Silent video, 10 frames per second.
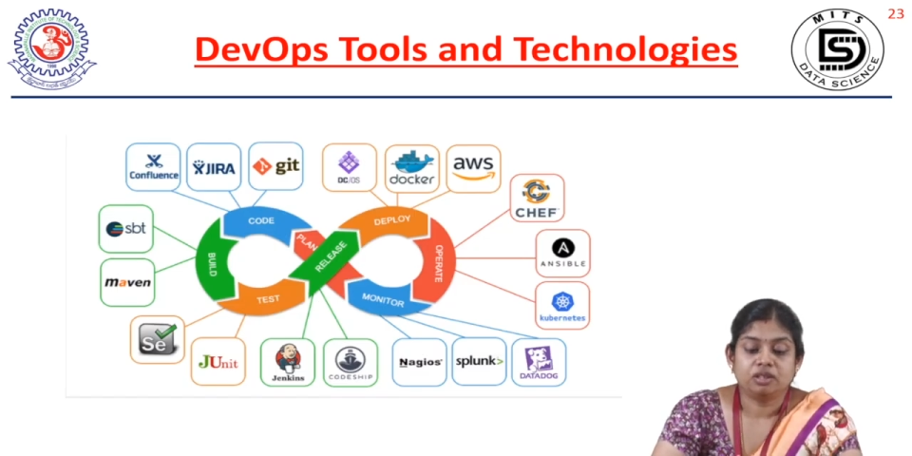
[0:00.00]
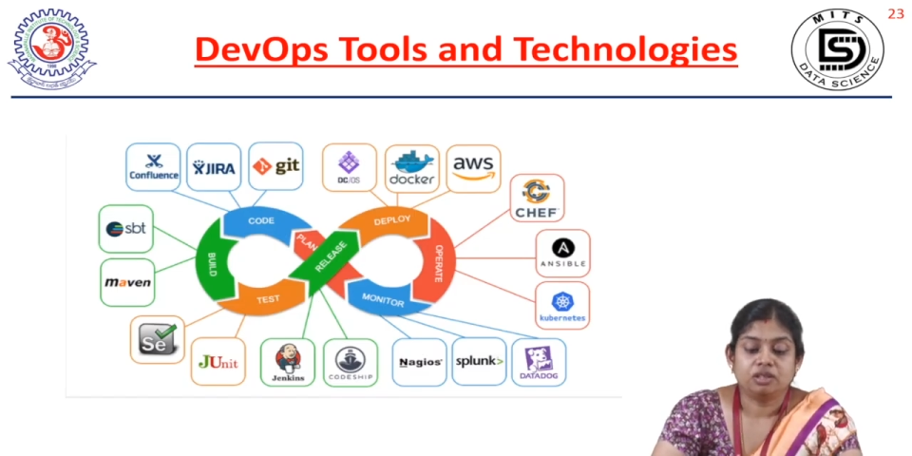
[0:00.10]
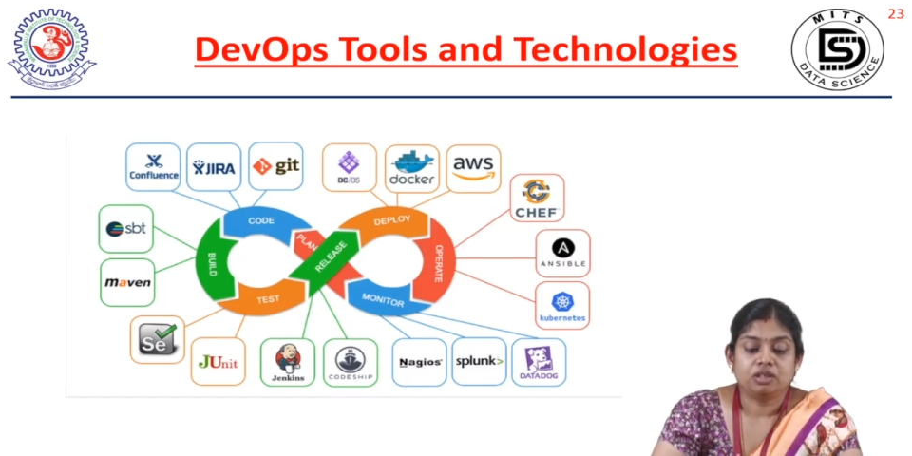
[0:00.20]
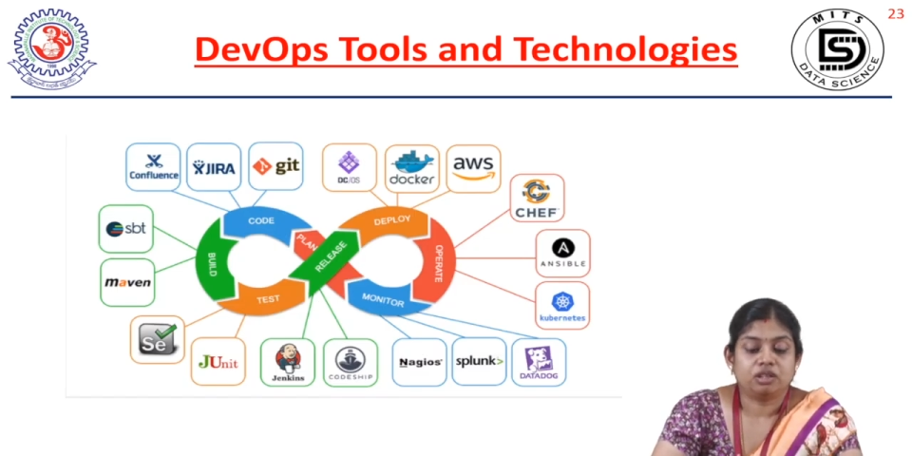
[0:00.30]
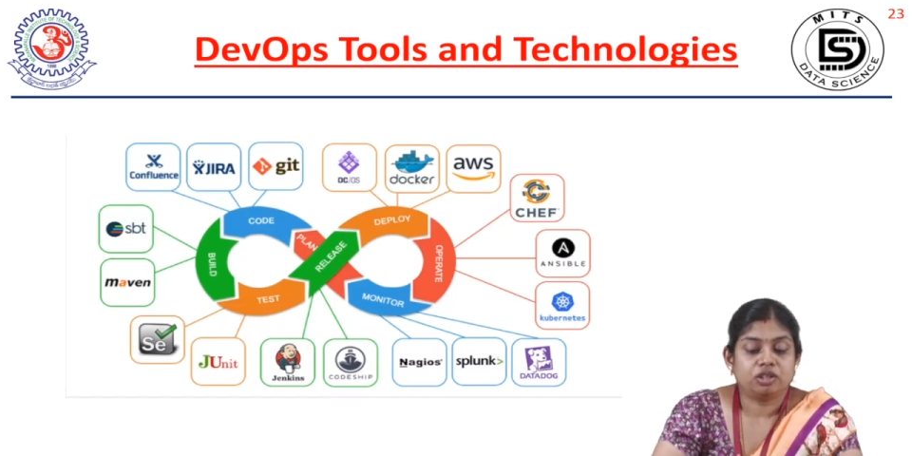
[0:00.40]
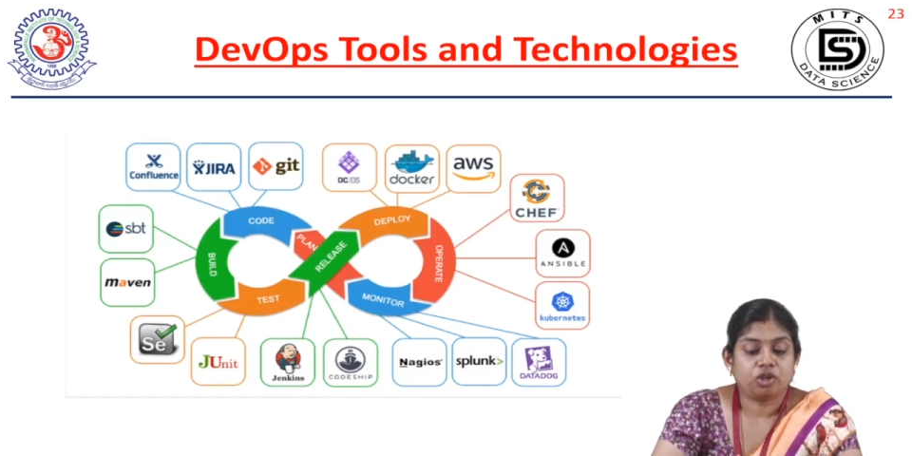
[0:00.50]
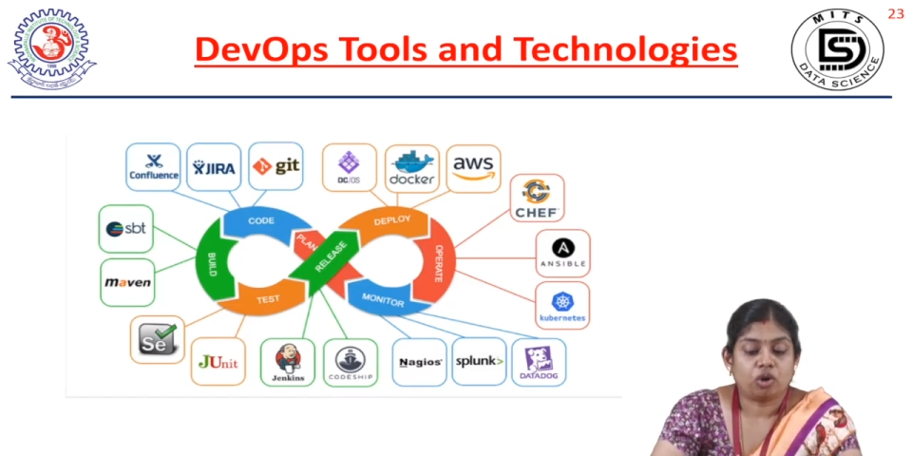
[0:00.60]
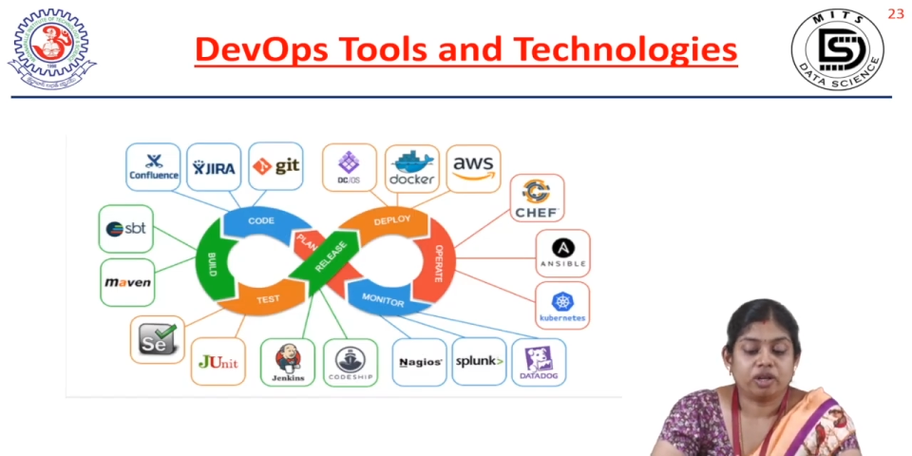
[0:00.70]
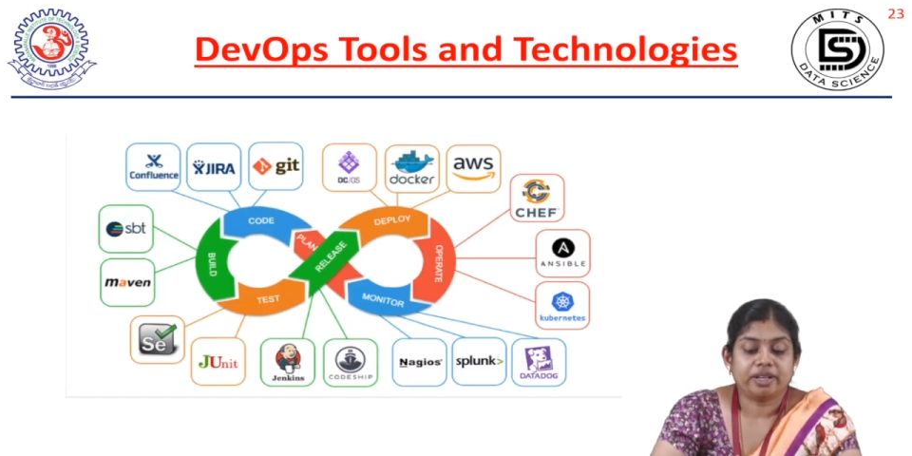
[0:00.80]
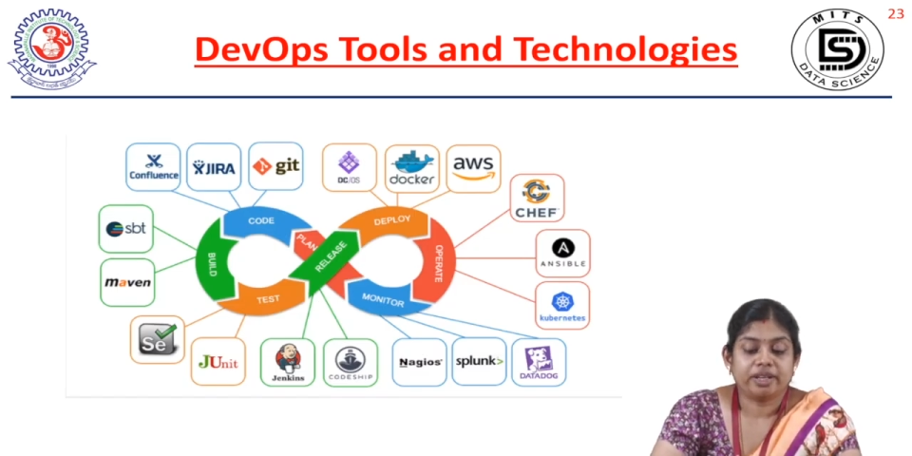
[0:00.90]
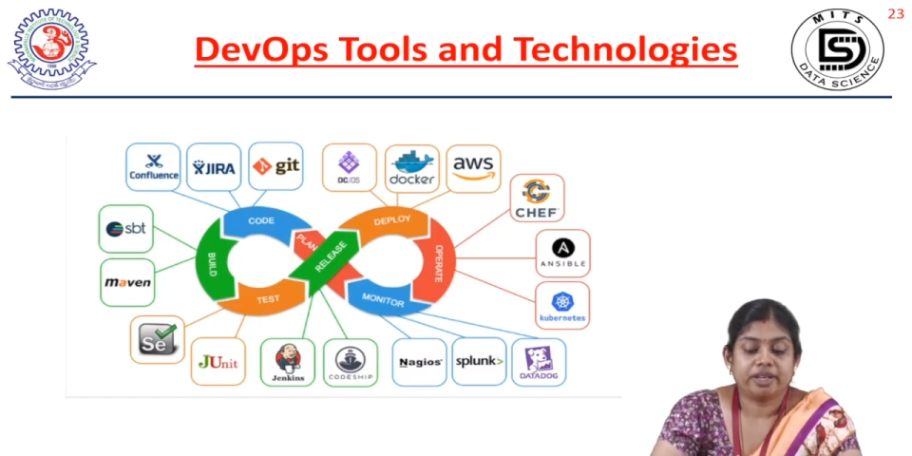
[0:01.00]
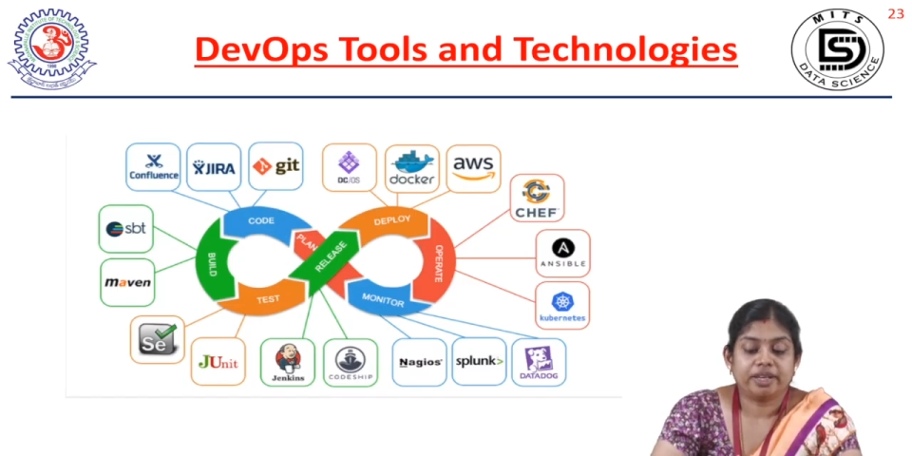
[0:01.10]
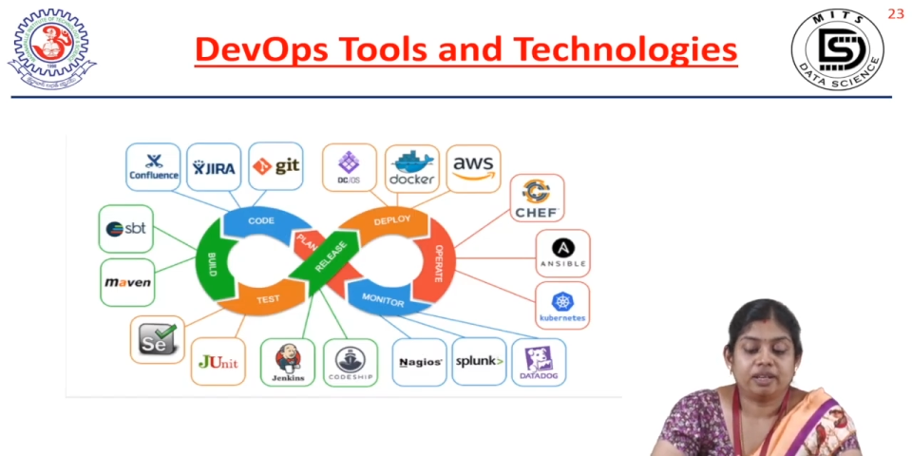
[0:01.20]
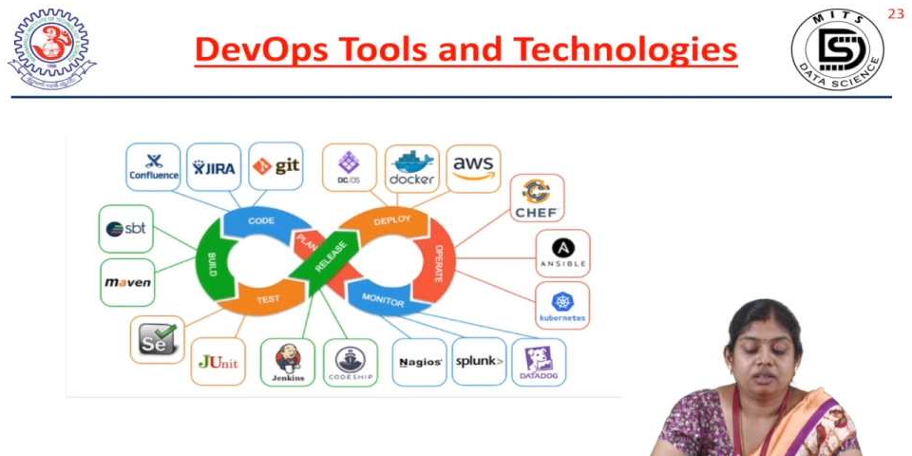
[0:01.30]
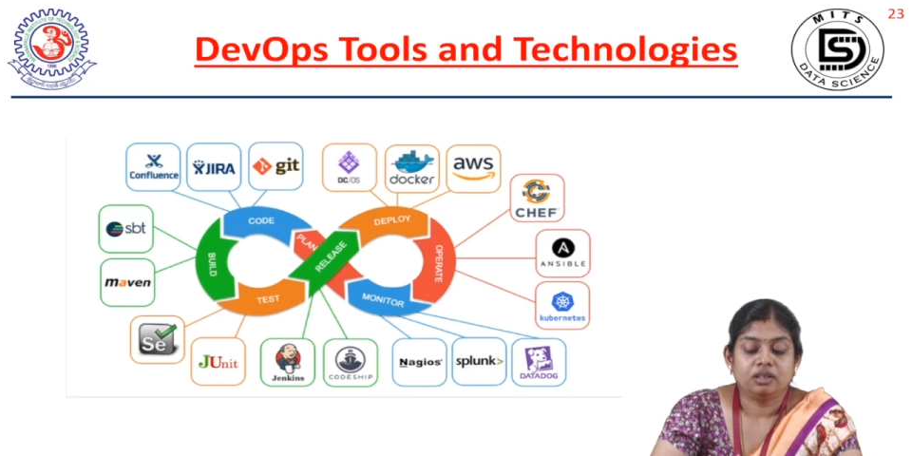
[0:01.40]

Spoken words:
Docker again.